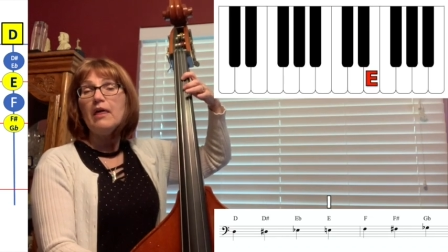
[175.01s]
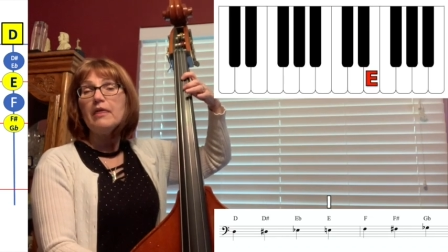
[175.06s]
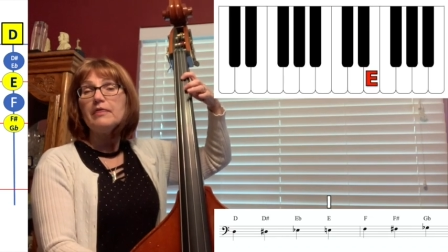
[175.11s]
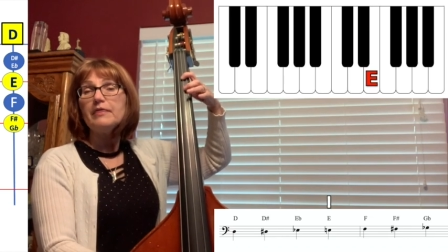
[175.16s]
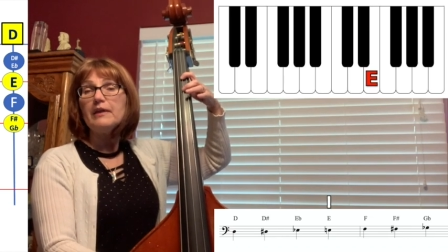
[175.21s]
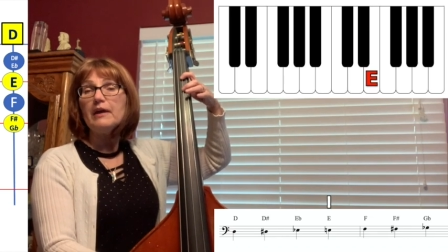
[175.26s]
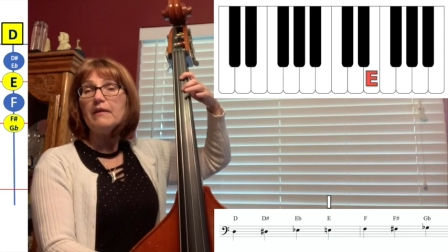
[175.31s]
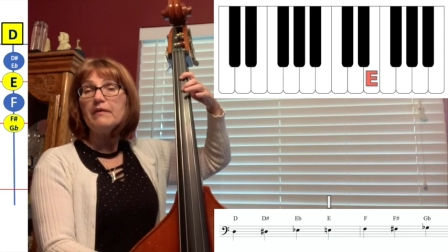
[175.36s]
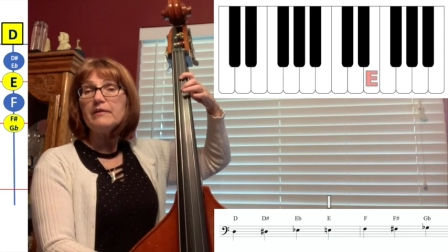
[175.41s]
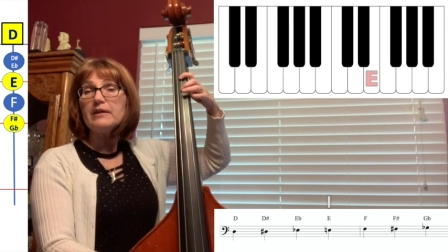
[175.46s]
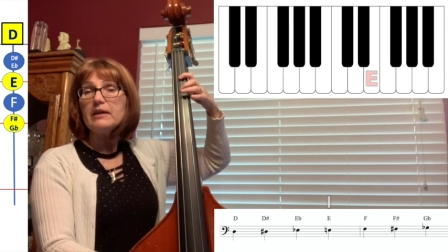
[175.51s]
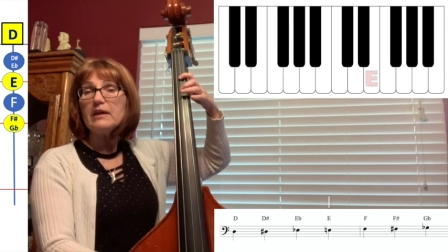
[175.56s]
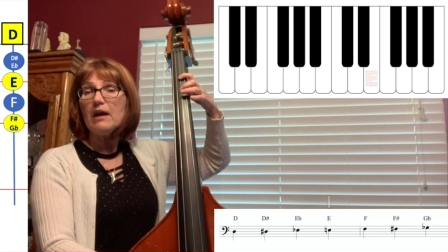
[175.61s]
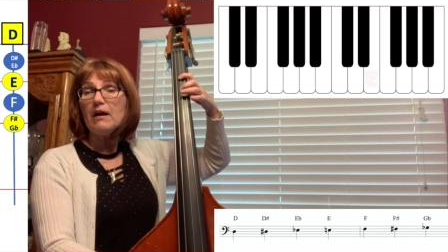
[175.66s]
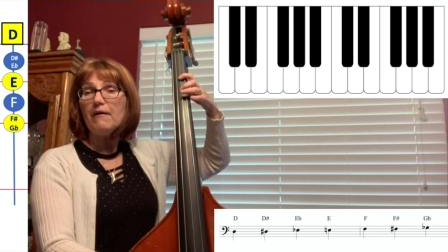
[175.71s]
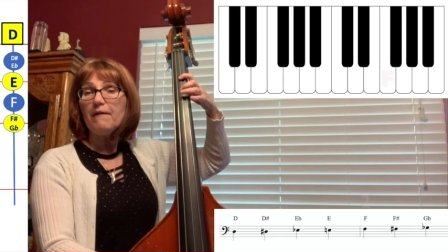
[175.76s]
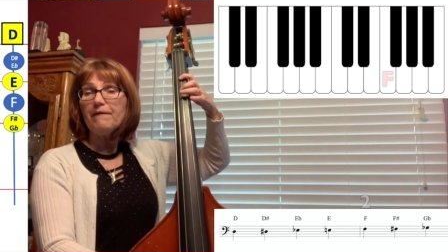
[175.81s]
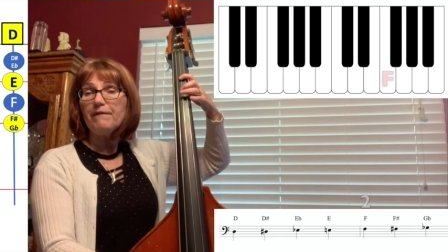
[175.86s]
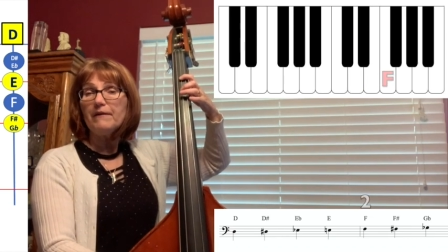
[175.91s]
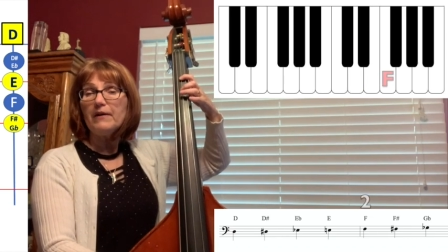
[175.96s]
then the
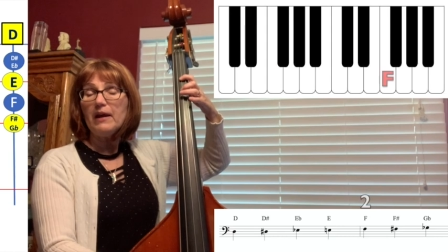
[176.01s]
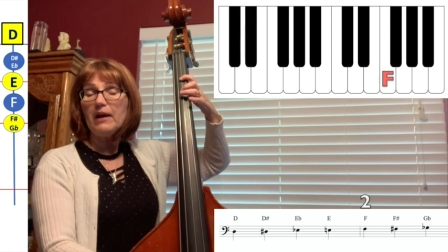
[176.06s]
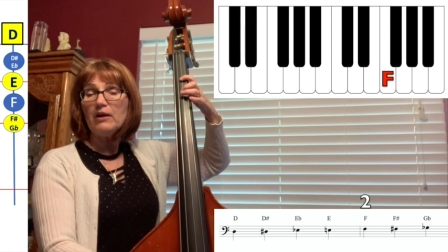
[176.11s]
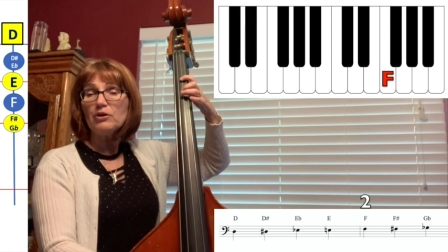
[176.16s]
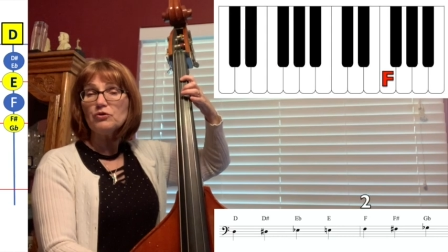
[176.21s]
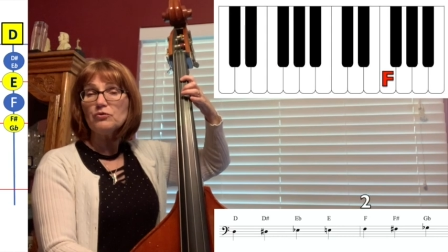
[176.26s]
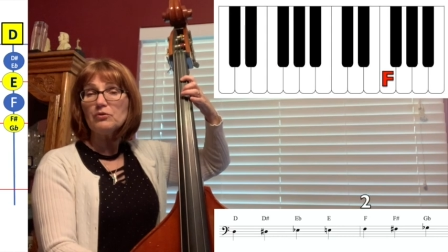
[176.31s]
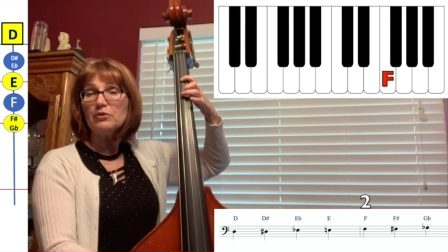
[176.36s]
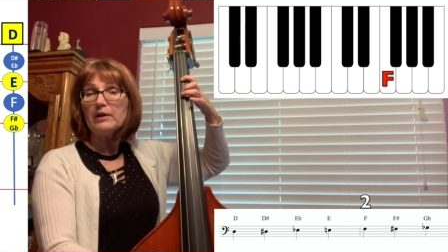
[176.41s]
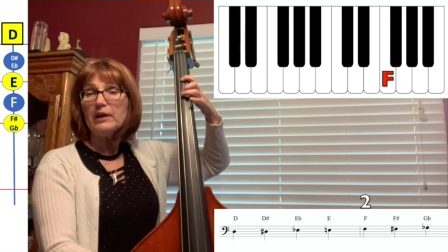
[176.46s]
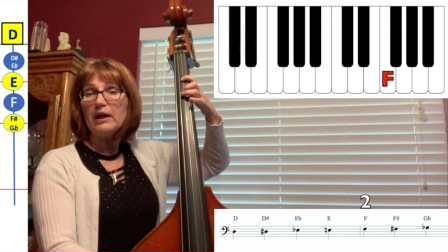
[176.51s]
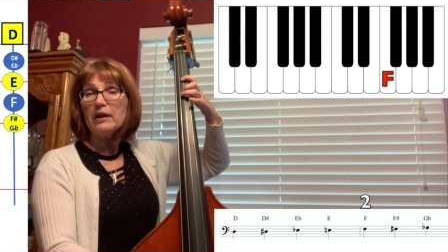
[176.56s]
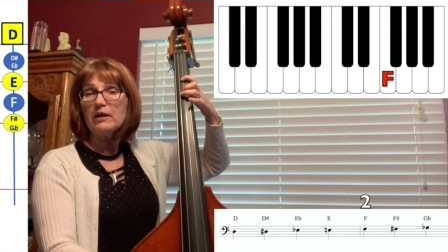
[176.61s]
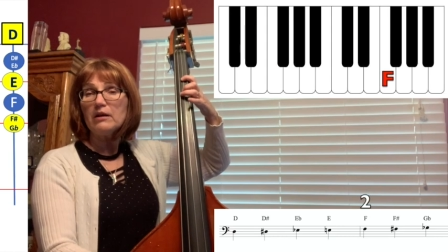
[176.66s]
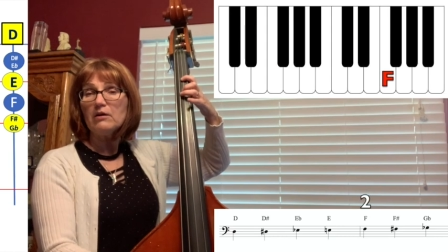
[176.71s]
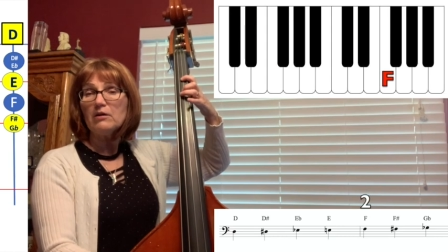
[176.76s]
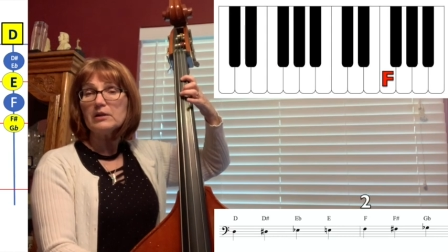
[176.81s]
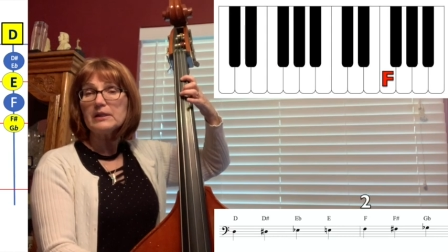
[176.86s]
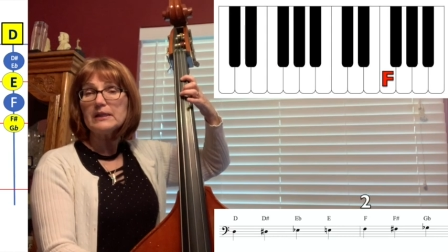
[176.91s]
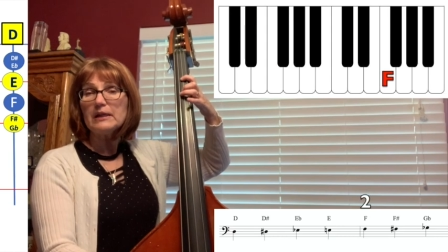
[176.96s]
F natural,
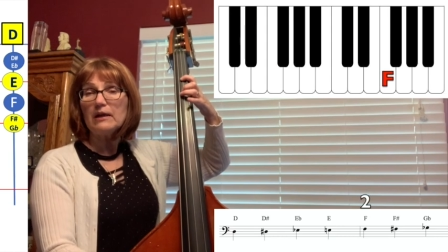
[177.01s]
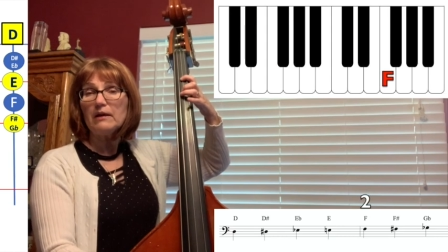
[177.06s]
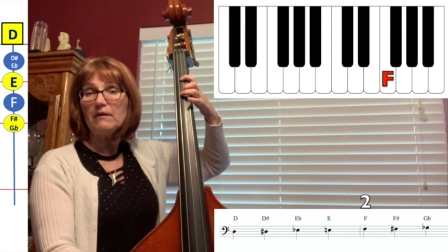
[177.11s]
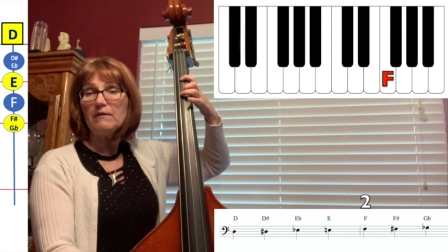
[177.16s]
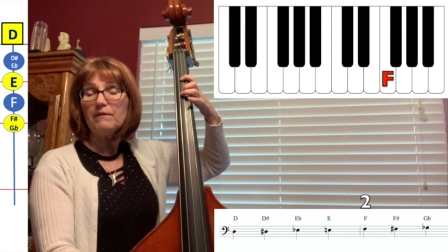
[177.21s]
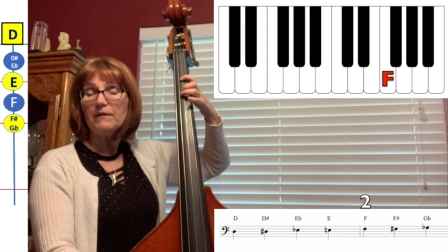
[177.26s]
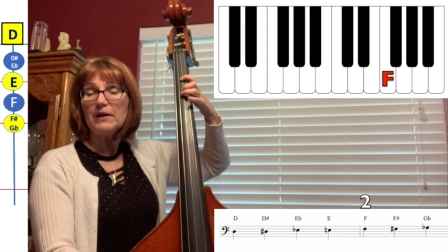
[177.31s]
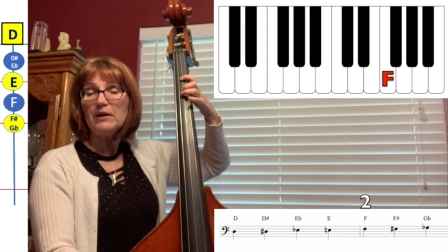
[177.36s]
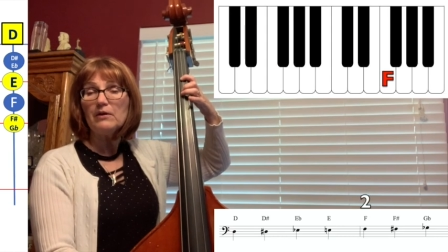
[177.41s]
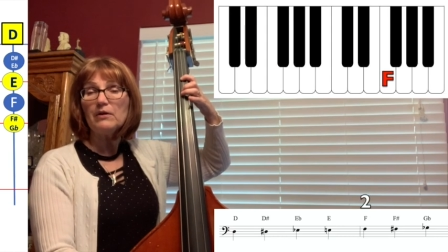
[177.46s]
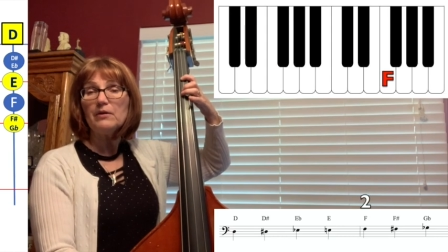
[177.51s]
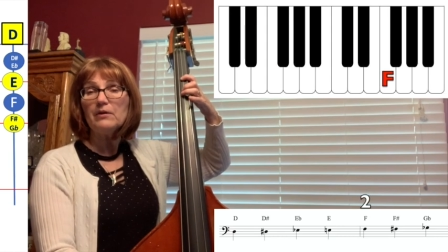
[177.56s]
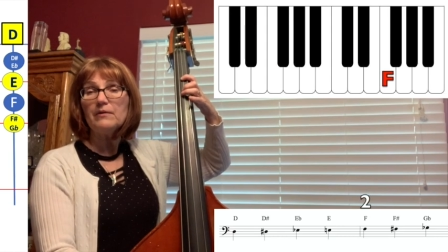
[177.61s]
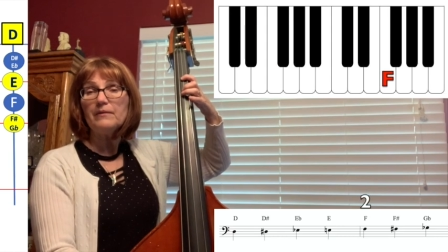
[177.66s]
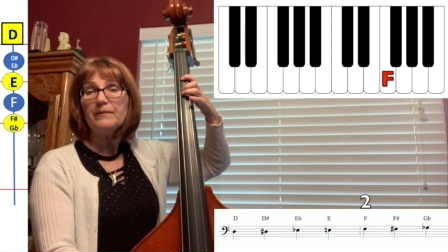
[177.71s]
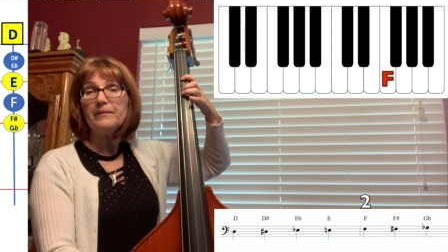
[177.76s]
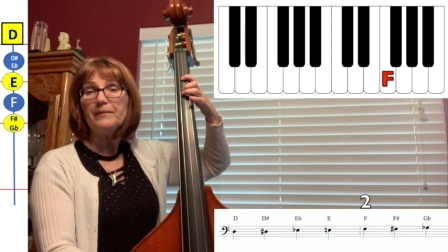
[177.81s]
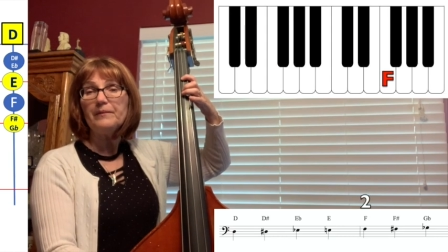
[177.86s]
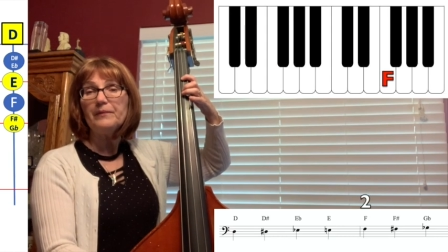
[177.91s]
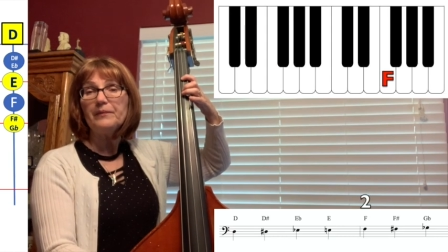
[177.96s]
adding our second finger.